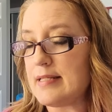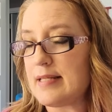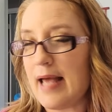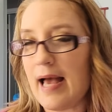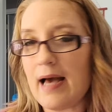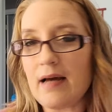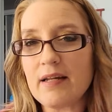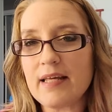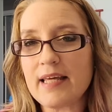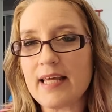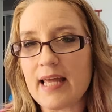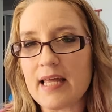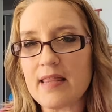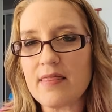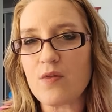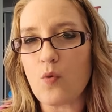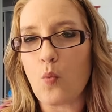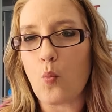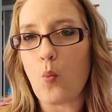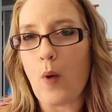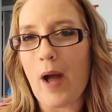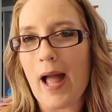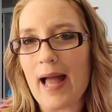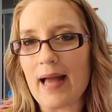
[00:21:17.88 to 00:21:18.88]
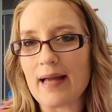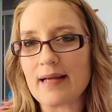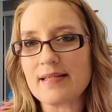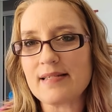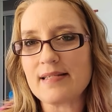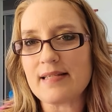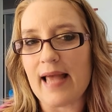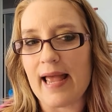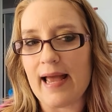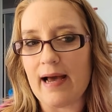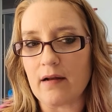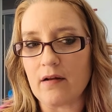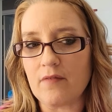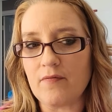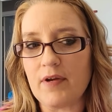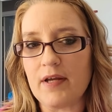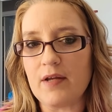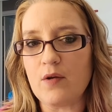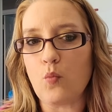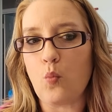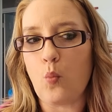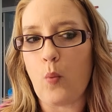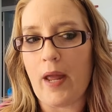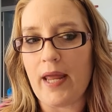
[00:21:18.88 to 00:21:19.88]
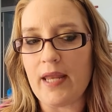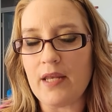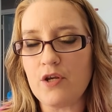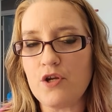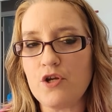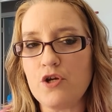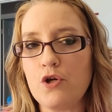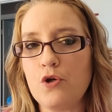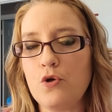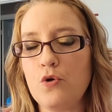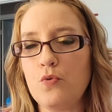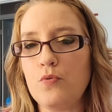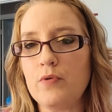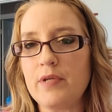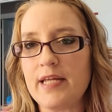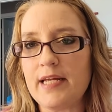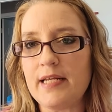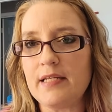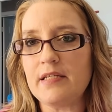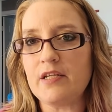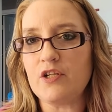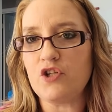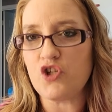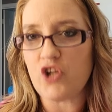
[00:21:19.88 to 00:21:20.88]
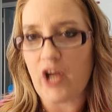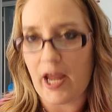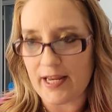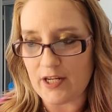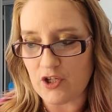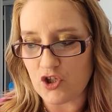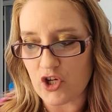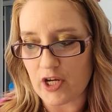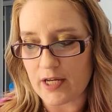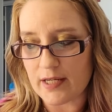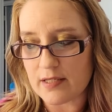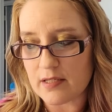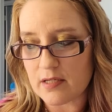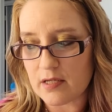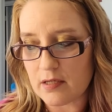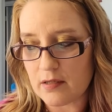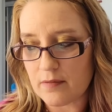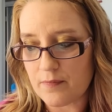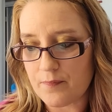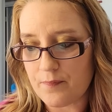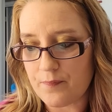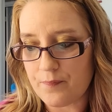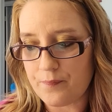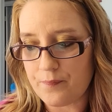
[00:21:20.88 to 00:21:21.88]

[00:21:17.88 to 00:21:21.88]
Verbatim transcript: is how to get the wax out of it when you need to change it.